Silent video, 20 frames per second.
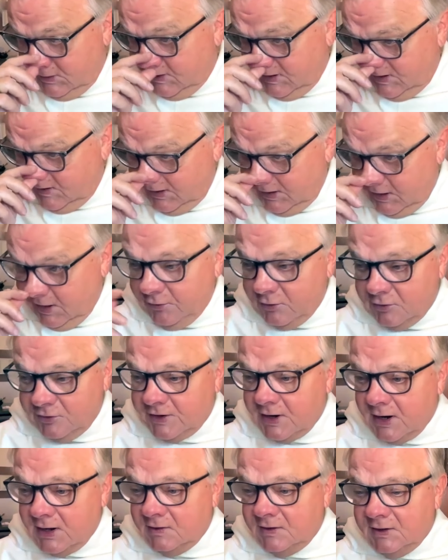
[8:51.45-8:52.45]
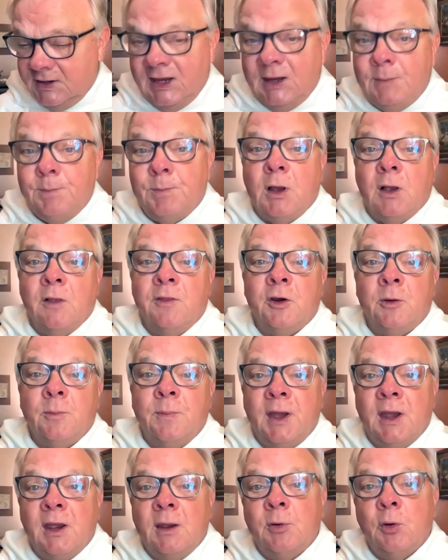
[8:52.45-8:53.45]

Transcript: that the others got to keep all their pay,